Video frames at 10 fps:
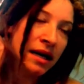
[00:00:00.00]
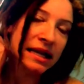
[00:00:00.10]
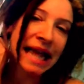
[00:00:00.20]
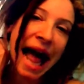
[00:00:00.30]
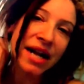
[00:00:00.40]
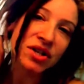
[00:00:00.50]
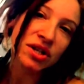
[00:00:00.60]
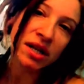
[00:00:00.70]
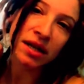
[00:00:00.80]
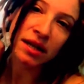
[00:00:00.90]

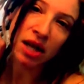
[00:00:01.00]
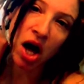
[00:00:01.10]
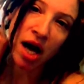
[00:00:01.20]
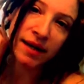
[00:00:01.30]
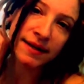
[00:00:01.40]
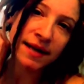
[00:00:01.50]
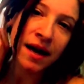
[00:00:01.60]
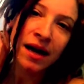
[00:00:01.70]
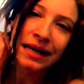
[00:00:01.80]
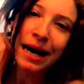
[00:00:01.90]
latched locks.
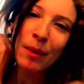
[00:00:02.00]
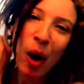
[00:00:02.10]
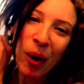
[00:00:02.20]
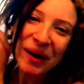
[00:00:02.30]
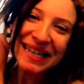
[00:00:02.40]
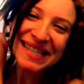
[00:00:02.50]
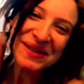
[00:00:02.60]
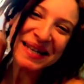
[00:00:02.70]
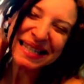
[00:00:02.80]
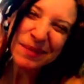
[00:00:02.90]
Now I'm always
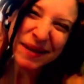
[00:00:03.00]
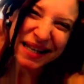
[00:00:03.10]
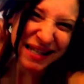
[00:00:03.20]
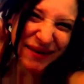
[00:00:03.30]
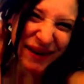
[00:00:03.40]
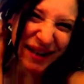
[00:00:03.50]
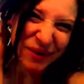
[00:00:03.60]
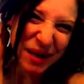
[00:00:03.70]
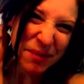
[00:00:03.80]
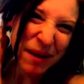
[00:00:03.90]
doing something different
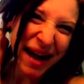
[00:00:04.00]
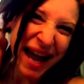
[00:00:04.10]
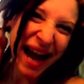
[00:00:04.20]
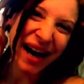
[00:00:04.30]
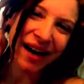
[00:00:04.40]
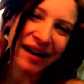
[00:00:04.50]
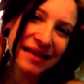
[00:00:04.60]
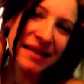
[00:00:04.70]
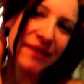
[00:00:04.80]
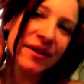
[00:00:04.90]
with my hair.
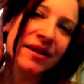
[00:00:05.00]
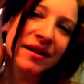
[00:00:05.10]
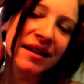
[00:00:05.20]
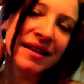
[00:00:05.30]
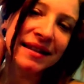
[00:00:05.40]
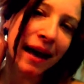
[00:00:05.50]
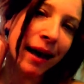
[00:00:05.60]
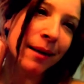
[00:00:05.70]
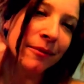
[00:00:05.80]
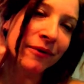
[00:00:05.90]
It's never the
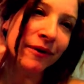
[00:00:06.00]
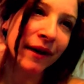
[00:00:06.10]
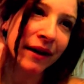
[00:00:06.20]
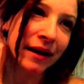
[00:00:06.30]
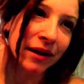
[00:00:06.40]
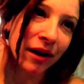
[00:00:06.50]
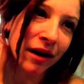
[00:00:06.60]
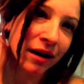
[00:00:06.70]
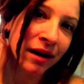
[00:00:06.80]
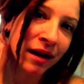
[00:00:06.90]
same for very
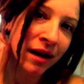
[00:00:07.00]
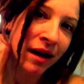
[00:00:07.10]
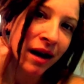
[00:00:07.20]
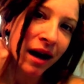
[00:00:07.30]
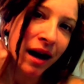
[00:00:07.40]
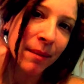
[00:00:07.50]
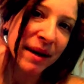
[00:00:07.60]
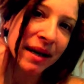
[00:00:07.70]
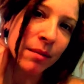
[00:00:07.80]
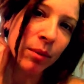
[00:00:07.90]
long. I
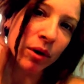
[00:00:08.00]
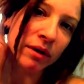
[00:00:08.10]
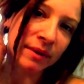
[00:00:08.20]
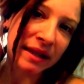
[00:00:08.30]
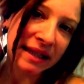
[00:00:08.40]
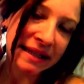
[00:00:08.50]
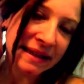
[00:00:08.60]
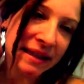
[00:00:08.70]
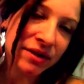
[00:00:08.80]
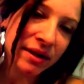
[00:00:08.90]
get bored really
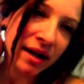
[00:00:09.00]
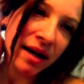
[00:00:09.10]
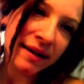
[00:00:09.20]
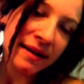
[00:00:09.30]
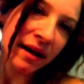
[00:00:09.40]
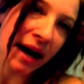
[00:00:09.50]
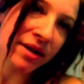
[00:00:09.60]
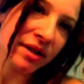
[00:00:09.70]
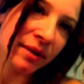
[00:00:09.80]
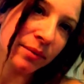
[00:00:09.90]
easy. And dreadlocks, they're
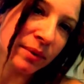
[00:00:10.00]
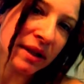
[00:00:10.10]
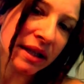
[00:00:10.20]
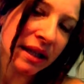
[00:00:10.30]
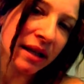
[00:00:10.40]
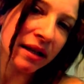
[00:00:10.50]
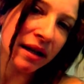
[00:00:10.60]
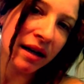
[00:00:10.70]
actually really,